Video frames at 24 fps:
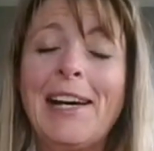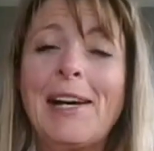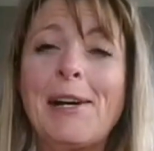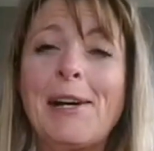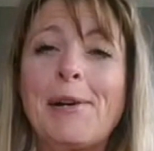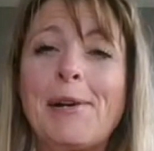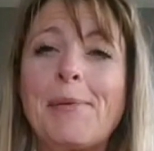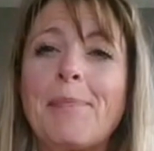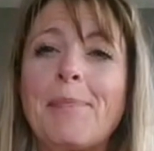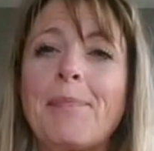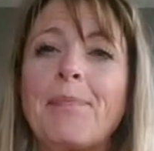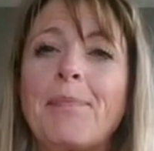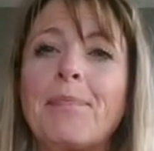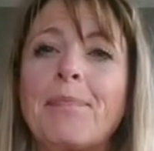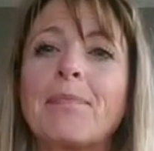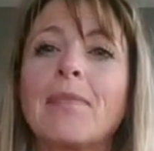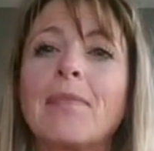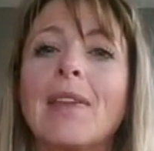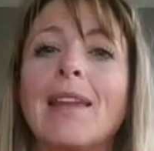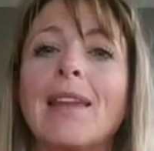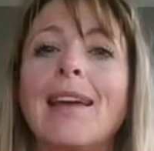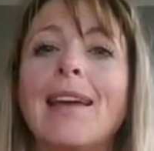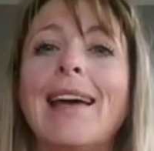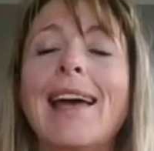
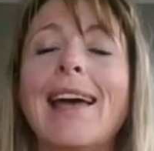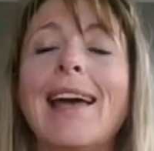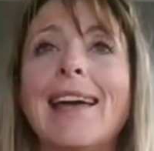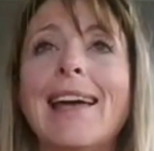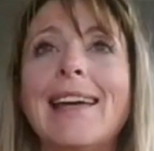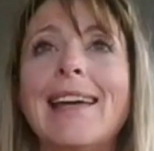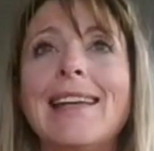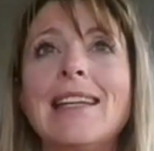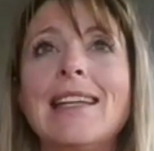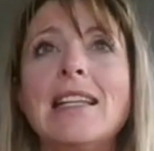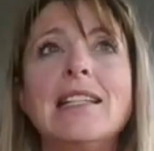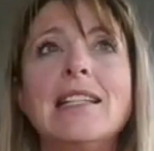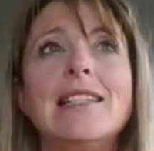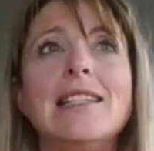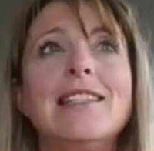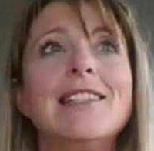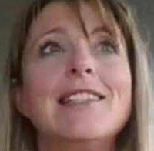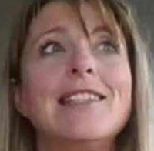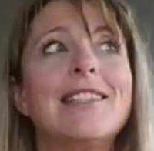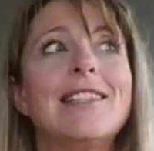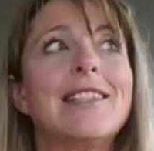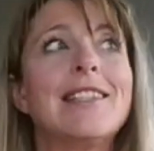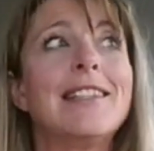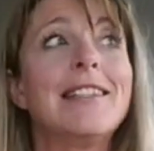Um,
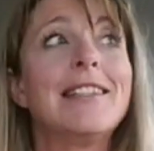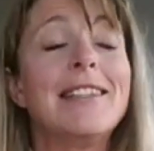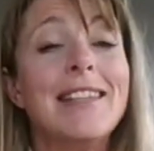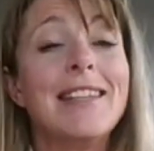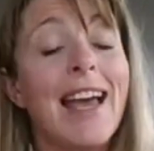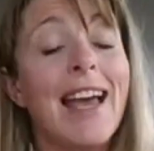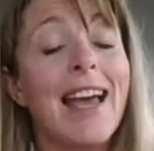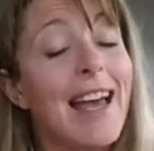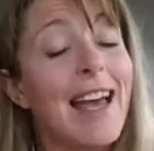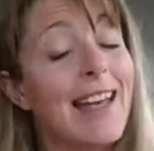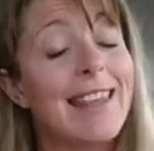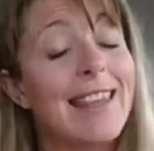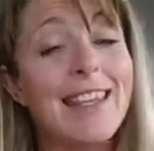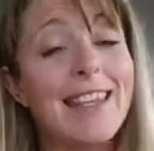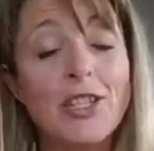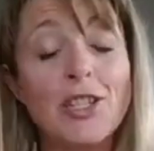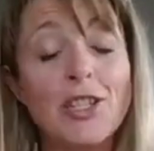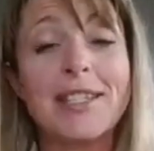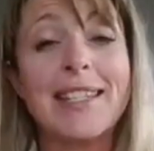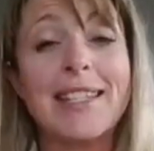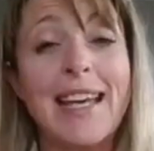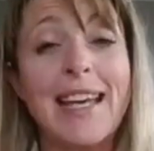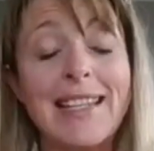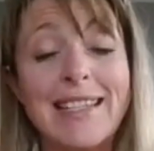and yeah, and then
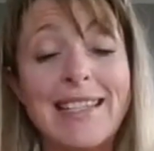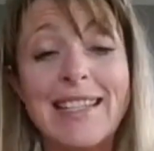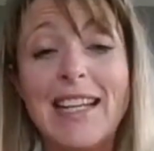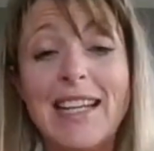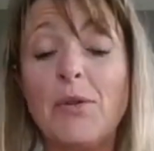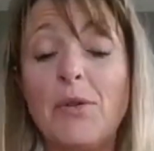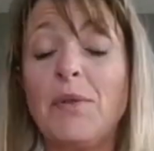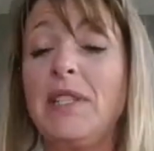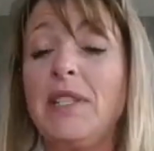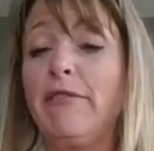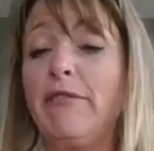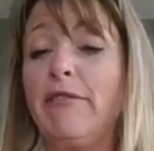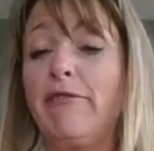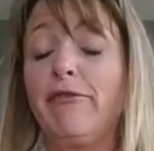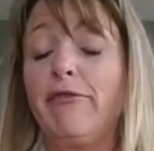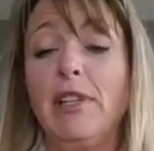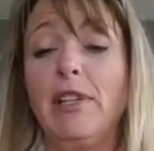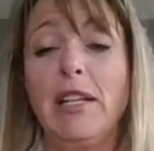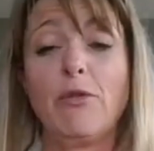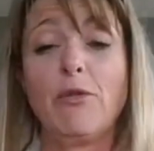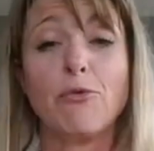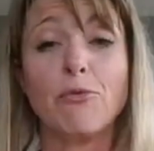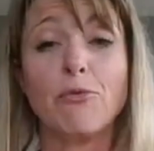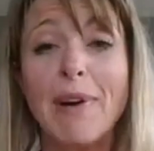just tested out
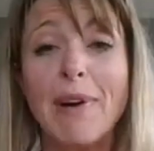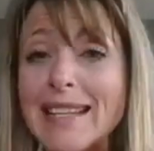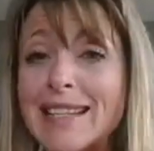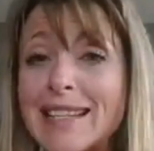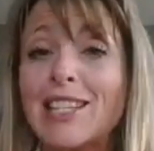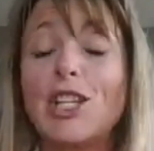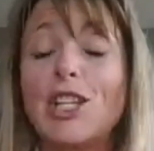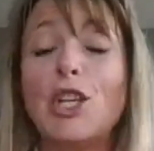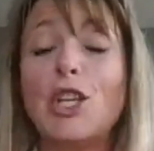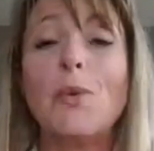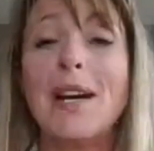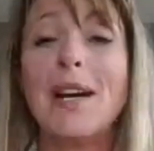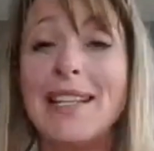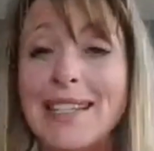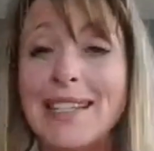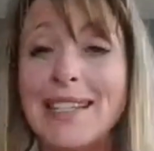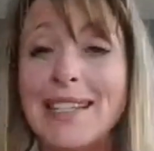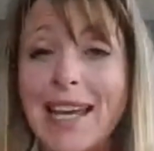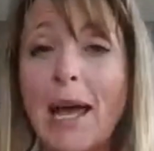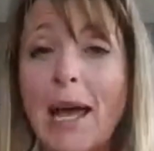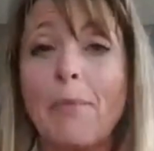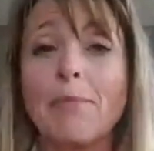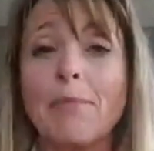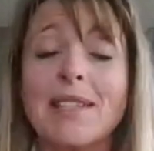different rescue
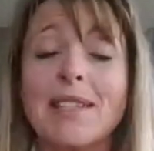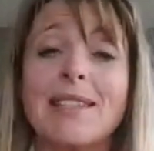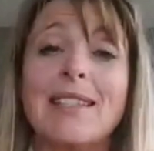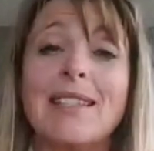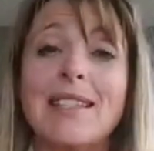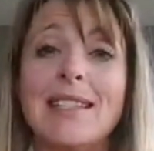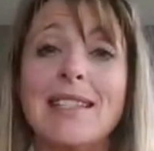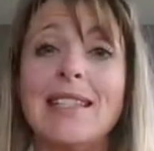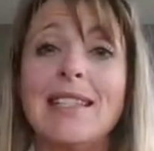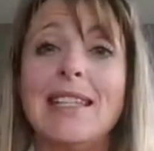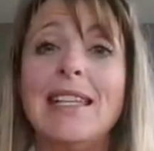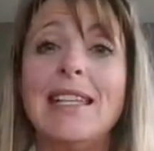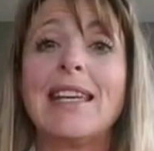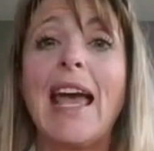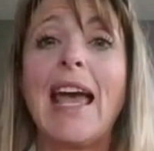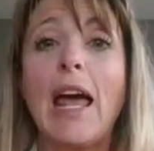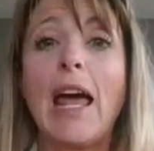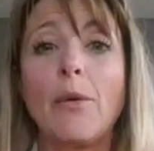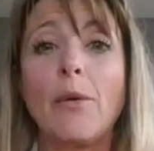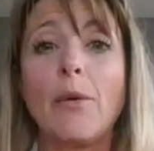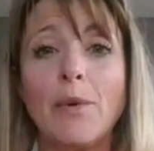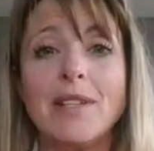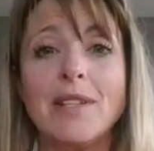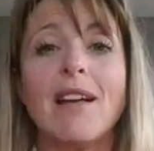attempts to see,
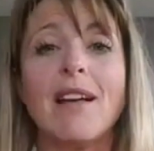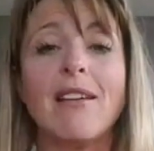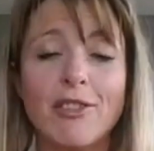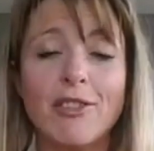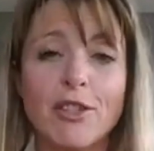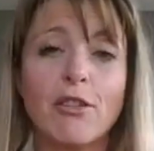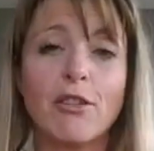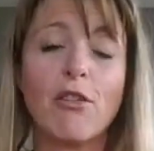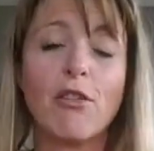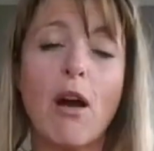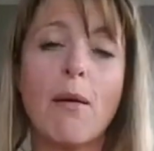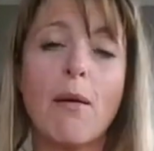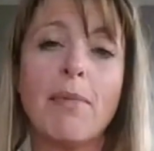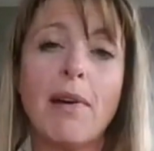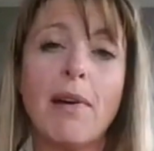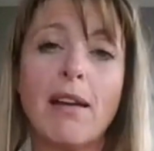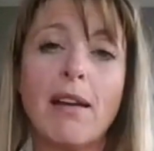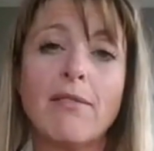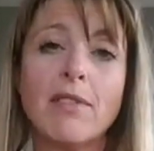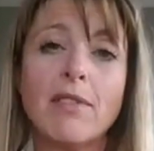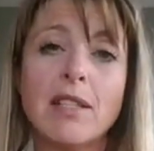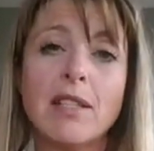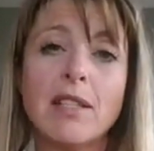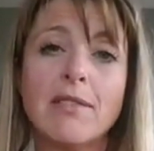can we salvage a crop
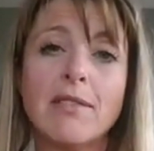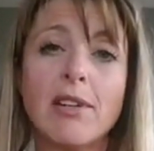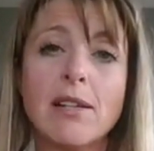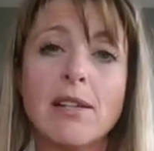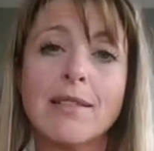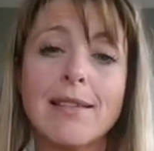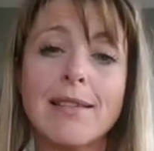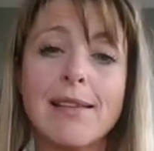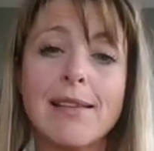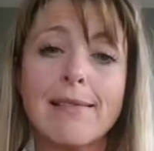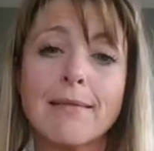out of these various